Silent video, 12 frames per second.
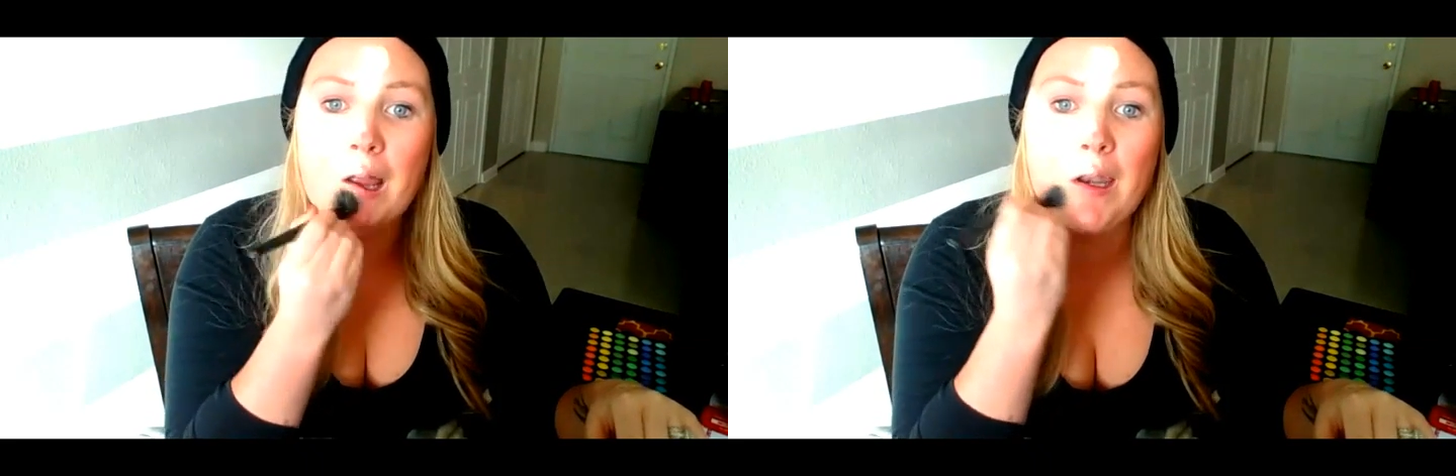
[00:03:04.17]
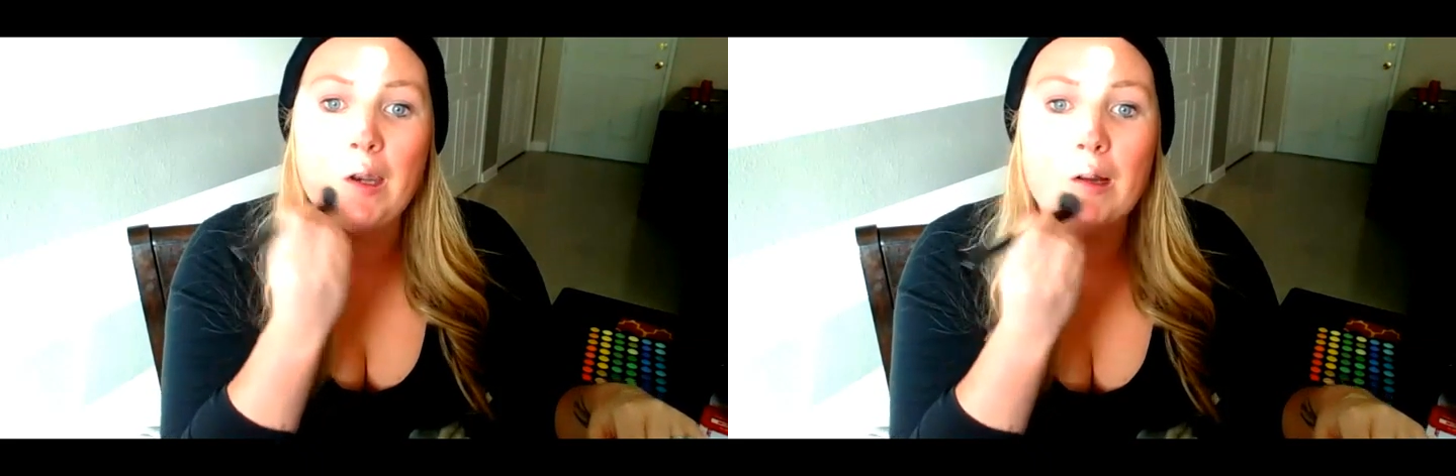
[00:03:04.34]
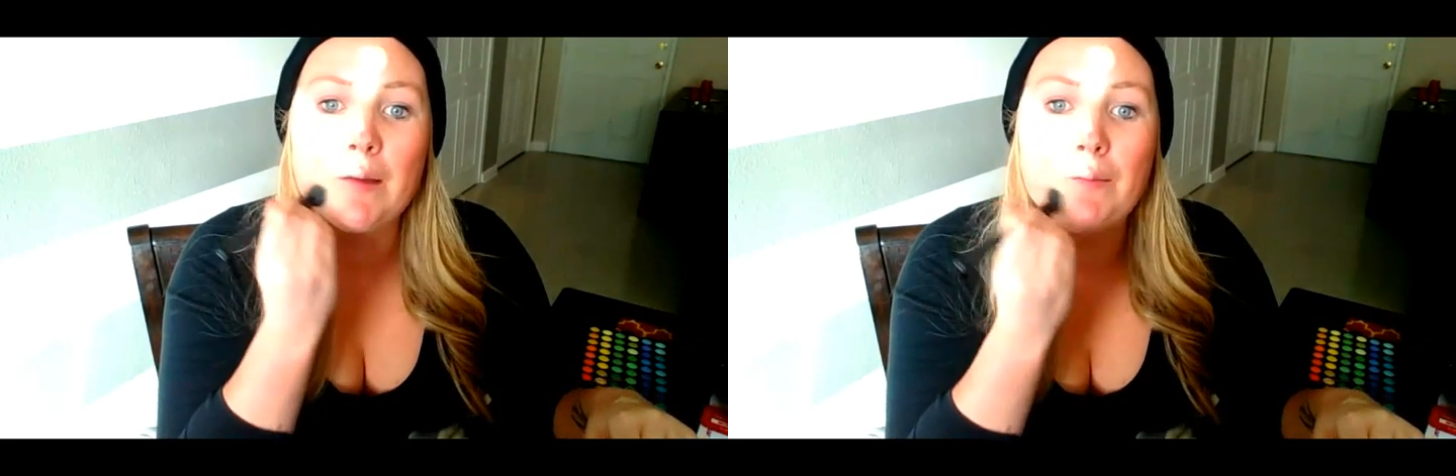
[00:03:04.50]
it
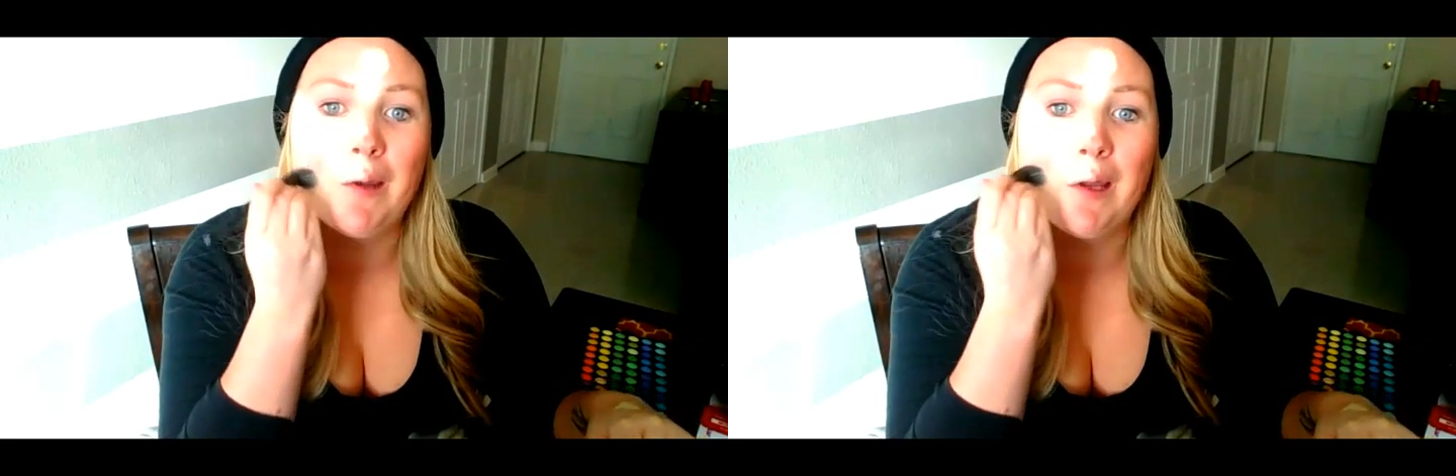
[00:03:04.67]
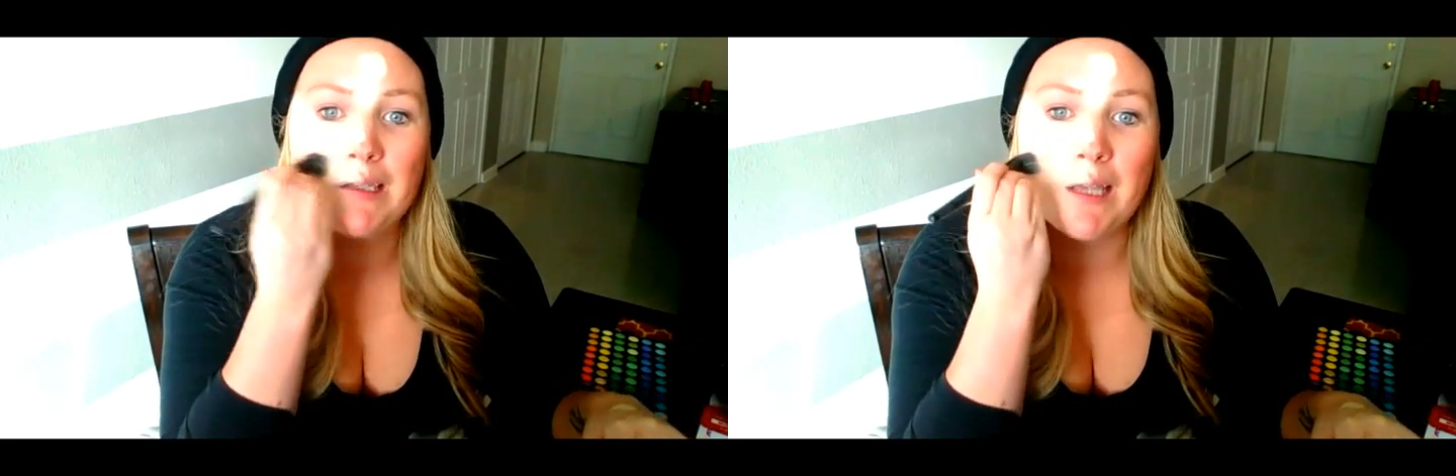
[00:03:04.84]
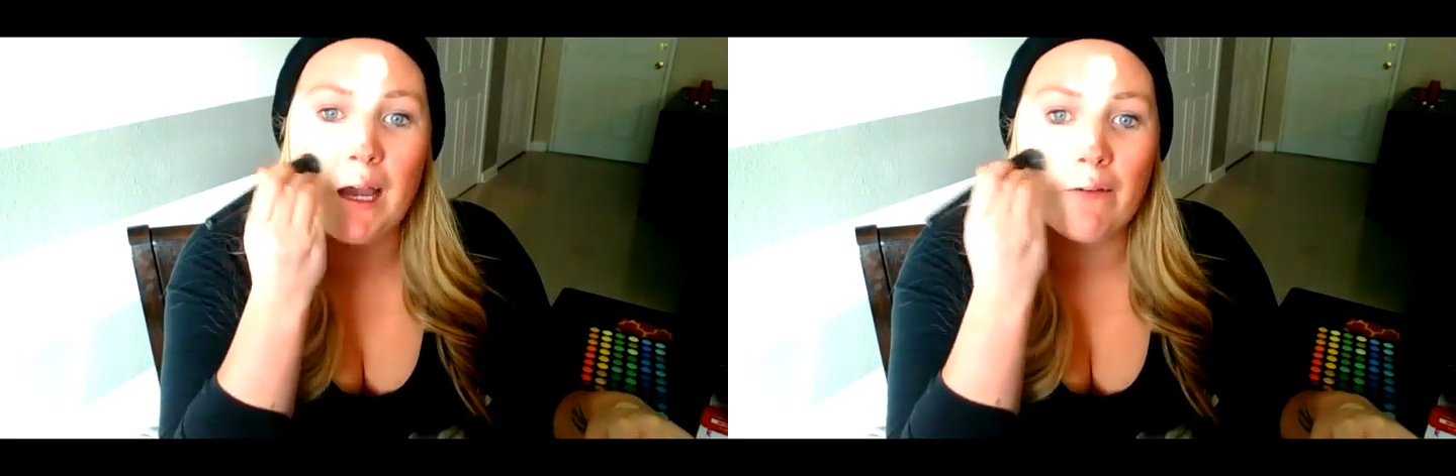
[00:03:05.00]
eliminates
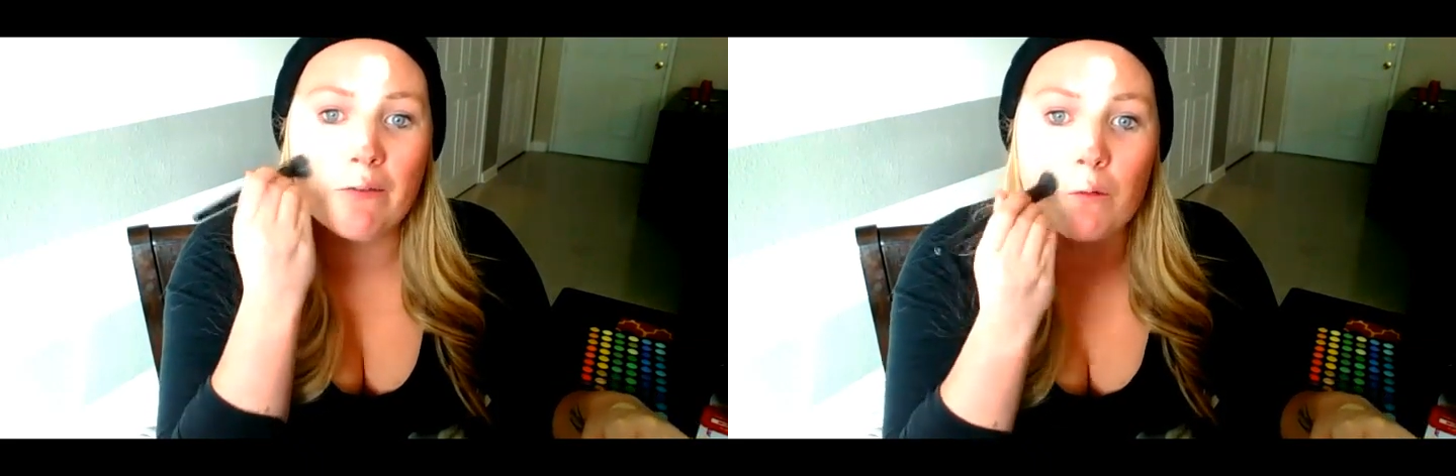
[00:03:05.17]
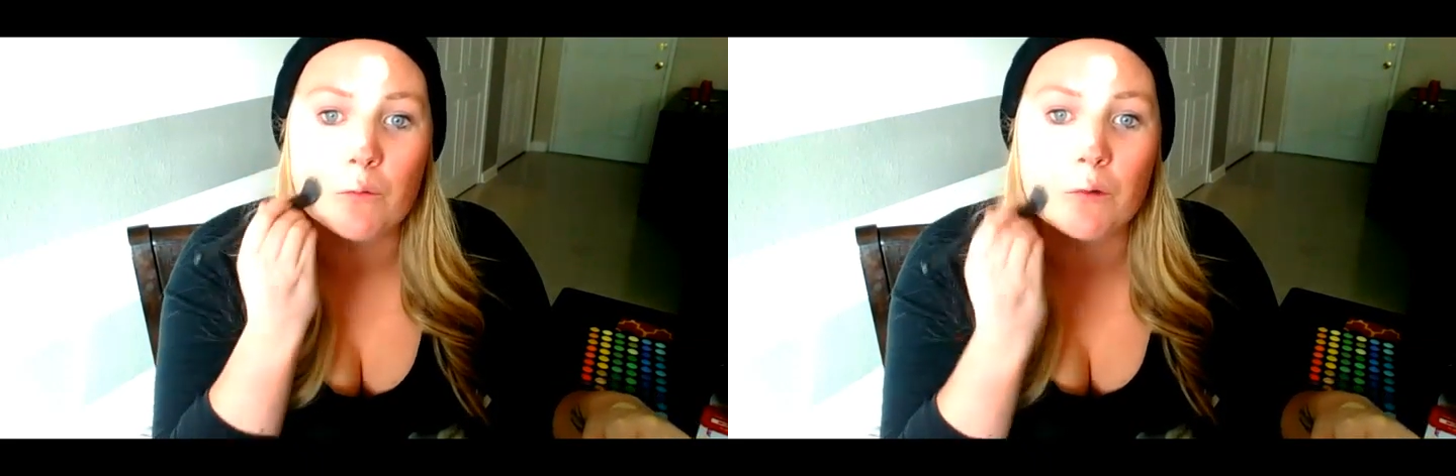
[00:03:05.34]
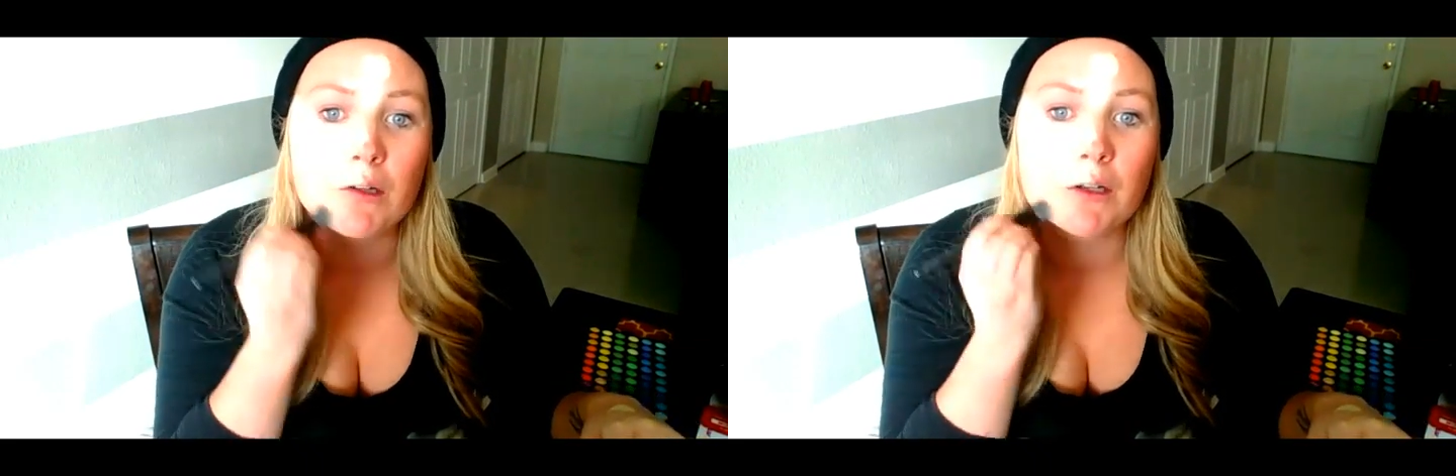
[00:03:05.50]
half the
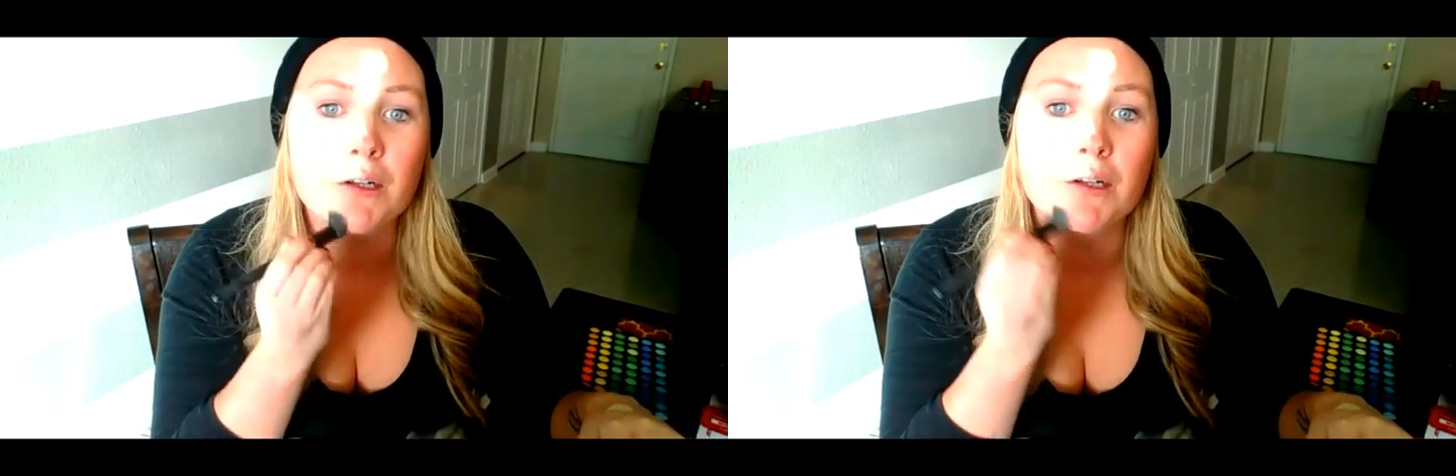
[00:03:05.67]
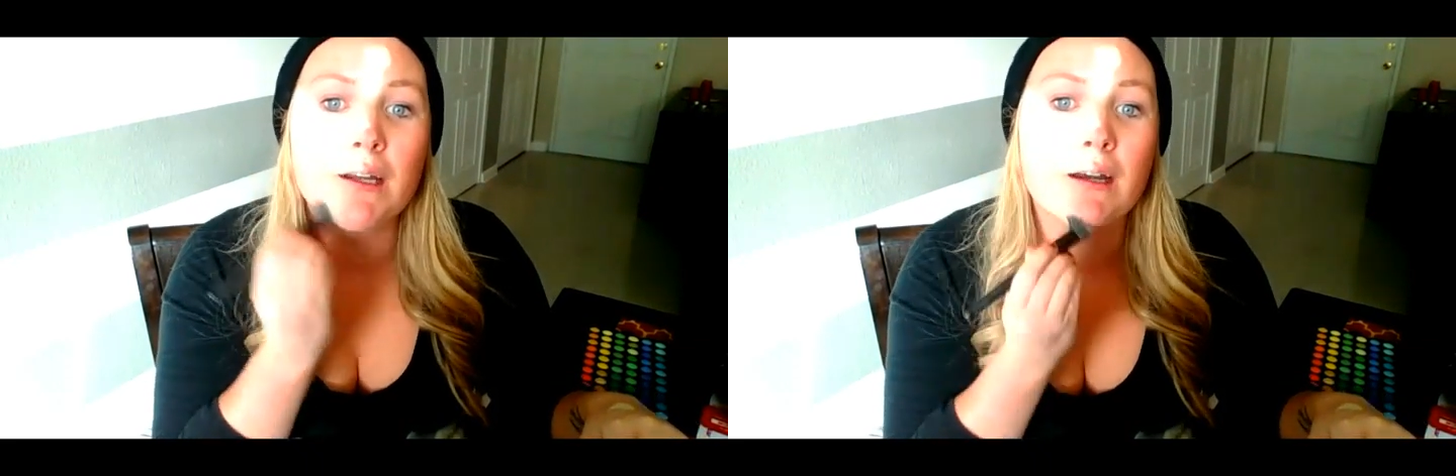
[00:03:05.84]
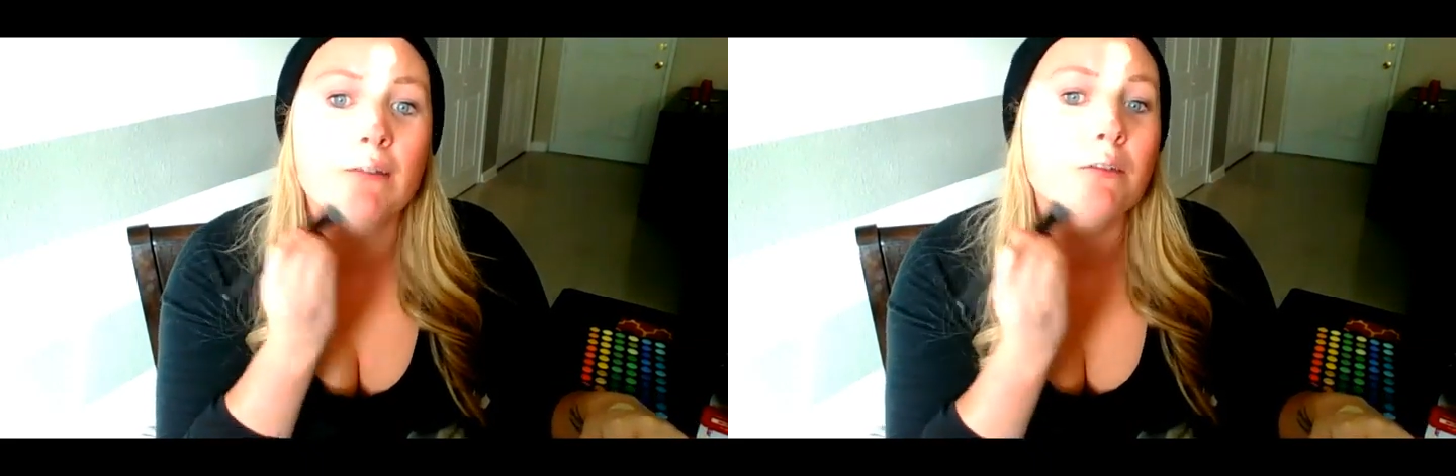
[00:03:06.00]
work you're going to
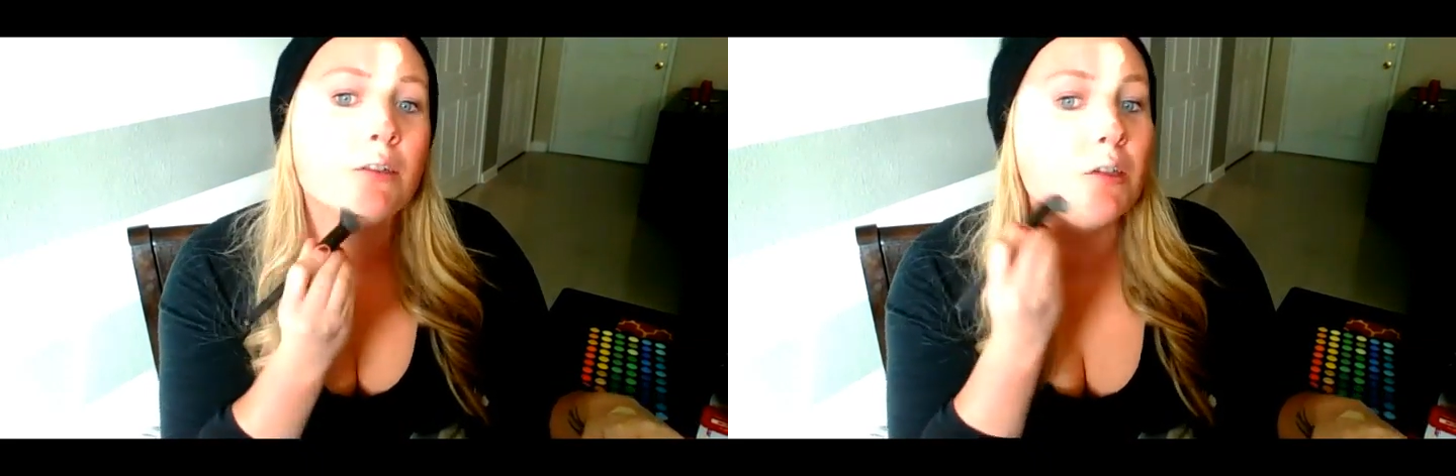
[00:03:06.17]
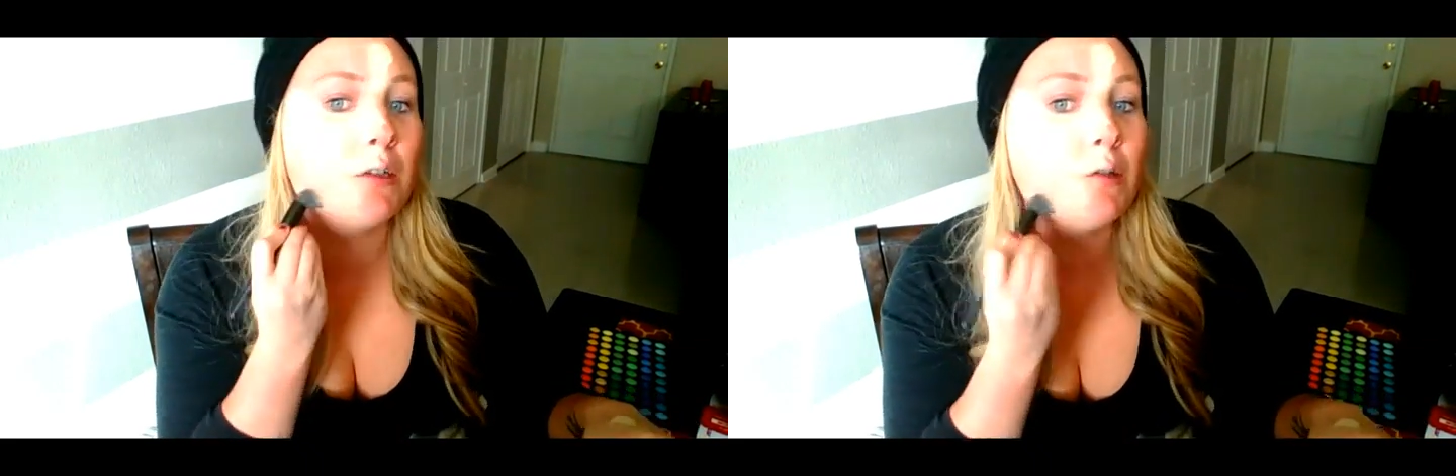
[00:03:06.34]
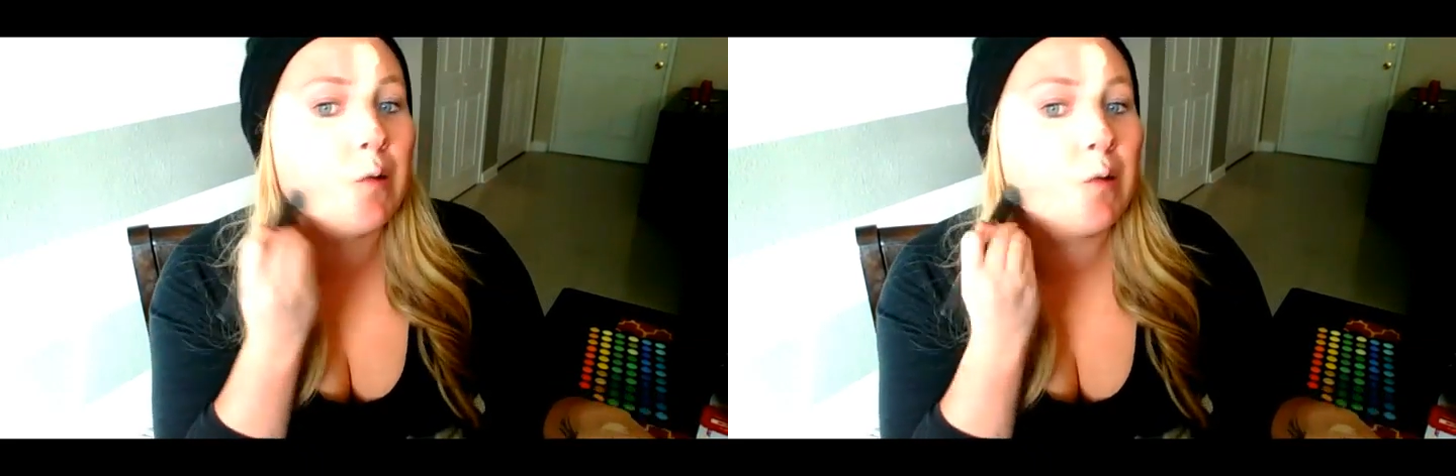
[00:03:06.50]
have to do